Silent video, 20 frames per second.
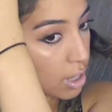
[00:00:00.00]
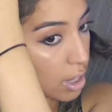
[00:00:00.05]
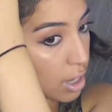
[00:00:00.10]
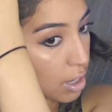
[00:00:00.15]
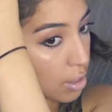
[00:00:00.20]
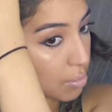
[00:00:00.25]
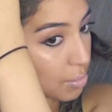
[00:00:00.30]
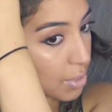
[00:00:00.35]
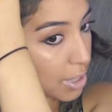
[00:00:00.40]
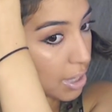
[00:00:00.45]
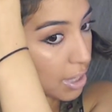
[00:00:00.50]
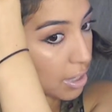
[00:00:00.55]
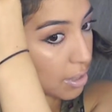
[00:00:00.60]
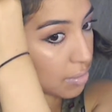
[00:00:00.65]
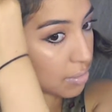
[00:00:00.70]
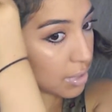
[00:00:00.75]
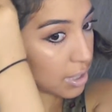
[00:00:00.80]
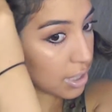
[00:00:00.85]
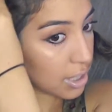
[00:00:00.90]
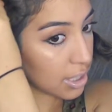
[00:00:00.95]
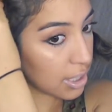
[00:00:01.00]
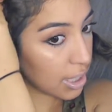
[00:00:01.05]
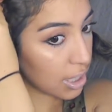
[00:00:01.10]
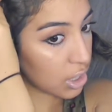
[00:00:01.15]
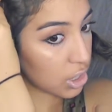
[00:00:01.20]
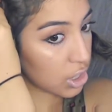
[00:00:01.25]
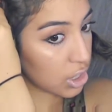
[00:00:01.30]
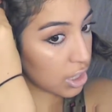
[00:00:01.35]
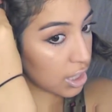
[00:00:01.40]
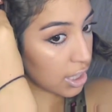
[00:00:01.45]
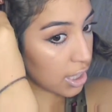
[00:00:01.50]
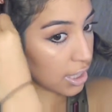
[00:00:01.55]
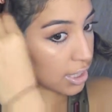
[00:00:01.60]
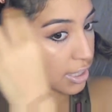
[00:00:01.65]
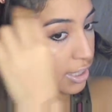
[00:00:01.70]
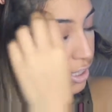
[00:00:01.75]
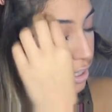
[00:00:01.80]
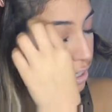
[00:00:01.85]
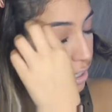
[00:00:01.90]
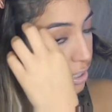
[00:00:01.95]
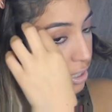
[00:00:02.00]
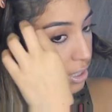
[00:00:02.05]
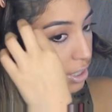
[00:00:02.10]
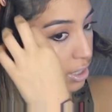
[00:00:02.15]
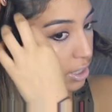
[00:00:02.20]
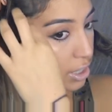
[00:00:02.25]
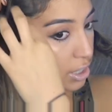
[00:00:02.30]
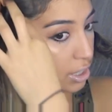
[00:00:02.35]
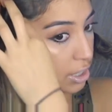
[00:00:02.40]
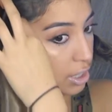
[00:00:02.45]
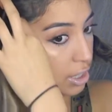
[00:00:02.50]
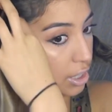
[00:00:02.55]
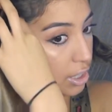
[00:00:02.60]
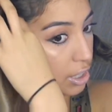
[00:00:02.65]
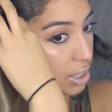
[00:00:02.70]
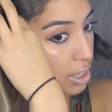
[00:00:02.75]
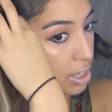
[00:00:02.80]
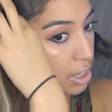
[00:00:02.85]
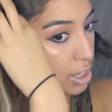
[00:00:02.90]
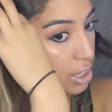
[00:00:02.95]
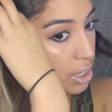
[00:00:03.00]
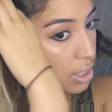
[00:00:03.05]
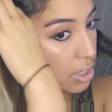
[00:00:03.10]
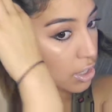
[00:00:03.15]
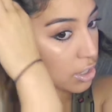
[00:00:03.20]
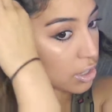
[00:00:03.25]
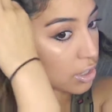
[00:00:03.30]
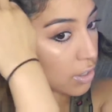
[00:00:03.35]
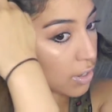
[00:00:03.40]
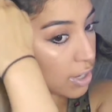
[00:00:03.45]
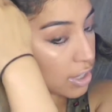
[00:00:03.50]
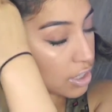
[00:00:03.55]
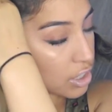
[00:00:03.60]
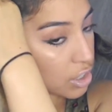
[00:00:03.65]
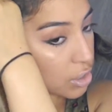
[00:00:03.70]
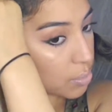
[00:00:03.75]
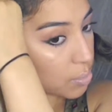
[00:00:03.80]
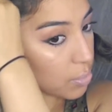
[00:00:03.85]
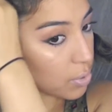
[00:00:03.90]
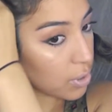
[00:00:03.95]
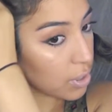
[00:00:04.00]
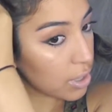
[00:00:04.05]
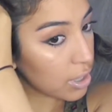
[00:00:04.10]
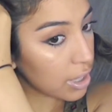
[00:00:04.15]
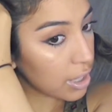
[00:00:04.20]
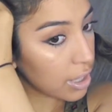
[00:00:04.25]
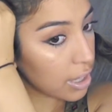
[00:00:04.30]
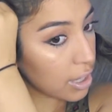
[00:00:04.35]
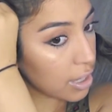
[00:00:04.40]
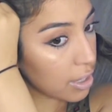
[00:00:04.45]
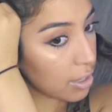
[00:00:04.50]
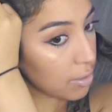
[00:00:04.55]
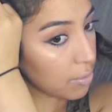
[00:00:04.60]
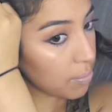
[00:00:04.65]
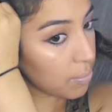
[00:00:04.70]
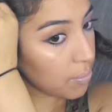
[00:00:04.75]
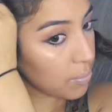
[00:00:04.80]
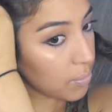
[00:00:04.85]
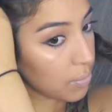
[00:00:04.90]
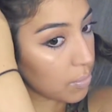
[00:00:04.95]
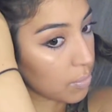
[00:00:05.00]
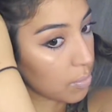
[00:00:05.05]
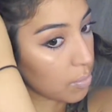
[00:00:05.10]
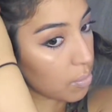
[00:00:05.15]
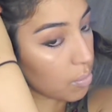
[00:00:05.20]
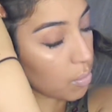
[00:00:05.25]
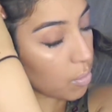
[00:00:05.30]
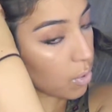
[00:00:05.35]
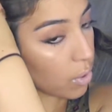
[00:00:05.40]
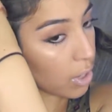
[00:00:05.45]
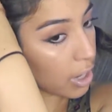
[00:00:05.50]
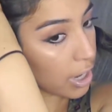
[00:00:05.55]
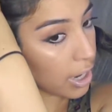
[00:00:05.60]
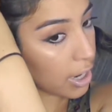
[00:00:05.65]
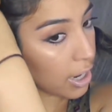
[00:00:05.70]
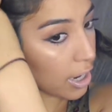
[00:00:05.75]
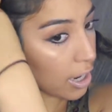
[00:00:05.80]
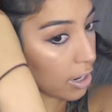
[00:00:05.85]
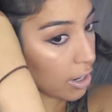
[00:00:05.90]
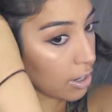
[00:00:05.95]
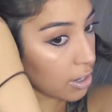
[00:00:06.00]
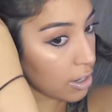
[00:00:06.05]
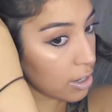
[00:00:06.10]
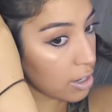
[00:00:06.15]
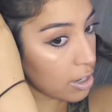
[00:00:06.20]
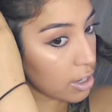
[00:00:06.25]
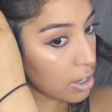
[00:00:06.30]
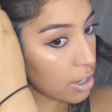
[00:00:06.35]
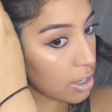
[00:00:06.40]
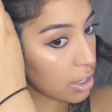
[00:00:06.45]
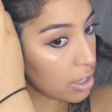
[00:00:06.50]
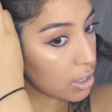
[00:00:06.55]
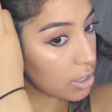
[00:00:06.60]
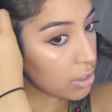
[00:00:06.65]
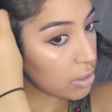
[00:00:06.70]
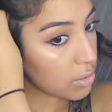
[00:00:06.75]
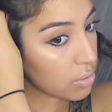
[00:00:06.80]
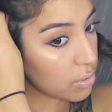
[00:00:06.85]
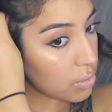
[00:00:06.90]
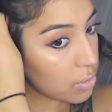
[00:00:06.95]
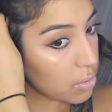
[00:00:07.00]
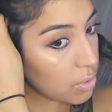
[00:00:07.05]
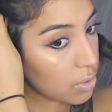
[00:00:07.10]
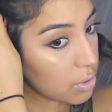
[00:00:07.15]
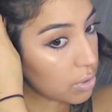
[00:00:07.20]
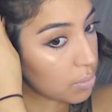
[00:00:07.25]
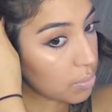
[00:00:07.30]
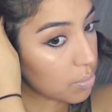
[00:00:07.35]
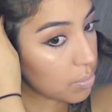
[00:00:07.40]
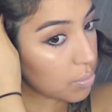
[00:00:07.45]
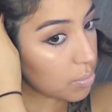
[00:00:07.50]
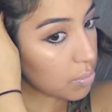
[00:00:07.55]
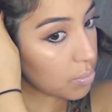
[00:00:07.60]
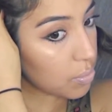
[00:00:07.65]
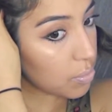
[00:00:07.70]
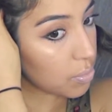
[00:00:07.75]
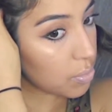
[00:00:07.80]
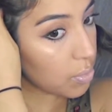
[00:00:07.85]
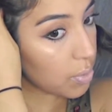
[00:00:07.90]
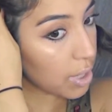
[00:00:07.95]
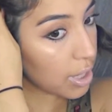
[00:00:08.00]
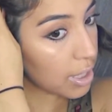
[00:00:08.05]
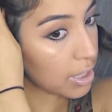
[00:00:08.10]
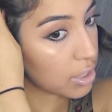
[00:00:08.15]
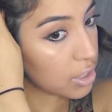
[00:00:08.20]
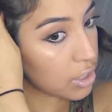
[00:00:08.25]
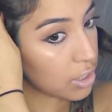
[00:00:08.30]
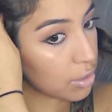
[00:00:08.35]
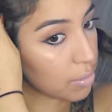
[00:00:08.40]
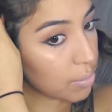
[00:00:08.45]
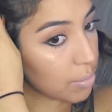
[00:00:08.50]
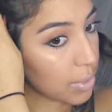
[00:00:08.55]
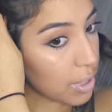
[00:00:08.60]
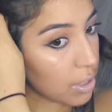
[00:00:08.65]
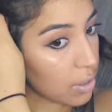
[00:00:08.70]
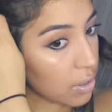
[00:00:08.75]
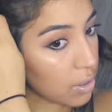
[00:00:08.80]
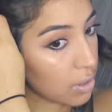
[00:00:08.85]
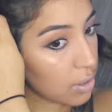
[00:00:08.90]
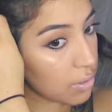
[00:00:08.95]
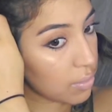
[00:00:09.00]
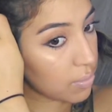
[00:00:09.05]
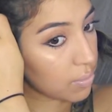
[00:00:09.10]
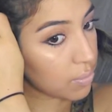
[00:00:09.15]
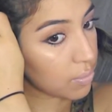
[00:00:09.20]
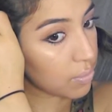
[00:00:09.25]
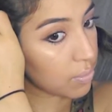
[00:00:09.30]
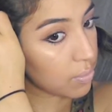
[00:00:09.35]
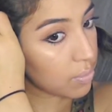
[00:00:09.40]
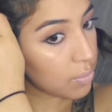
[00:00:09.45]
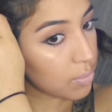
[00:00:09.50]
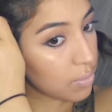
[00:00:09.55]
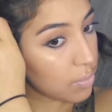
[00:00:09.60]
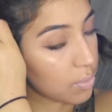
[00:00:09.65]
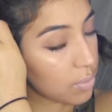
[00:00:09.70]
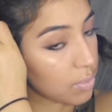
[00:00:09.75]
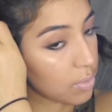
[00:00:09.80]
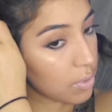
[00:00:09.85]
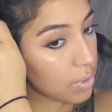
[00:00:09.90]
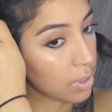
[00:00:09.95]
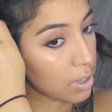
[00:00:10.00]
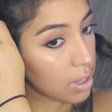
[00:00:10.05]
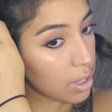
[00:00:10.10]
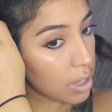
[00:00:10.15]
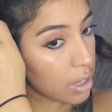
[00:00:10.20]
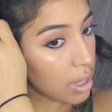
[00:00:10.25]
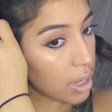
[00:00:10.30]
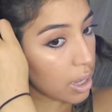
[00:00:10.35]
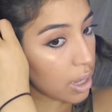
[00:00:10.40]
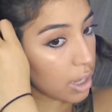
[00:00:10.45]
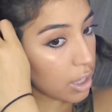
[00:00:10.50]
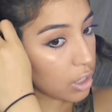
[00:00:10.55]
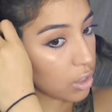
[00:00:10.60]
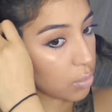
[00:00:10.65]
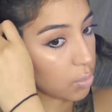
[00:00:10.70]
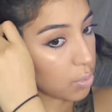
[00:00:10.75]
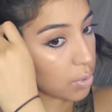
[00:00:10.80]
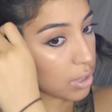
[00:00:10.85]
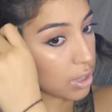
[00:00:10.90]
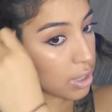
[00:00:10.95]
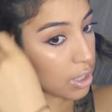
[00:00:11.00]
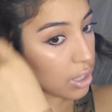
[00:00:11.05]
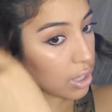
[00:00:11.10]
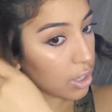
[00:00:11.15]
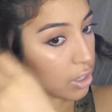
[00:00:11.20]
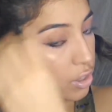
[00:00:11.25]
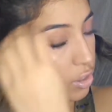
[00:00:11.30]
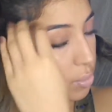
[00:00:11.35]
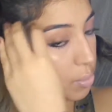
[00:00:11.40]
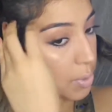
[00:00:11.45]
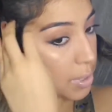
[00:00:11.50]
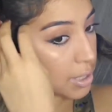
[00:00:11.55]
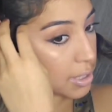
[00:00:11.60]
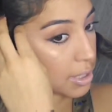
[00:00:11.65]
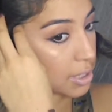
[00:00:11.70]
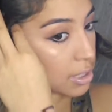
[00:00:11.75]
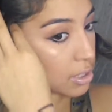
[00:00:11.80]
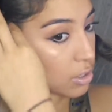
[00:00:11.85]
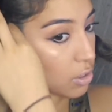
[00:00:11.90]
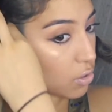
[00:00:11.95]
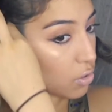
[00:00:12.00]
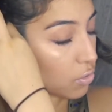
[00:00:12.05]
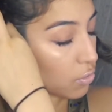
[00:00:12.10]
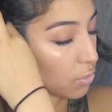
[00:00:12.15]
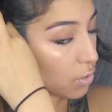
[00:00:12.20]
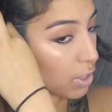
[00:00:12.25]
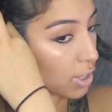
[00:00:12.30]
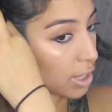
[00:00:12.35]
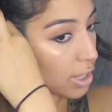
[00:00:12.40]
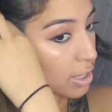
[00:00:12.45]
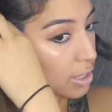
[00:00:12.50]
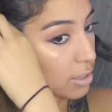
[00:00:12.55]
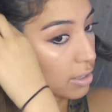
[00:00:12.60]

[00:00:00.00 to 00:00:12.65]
and becomes the section that stays under. So as you're pulling more hair, you bring it to the middle and you put the other pieces over it.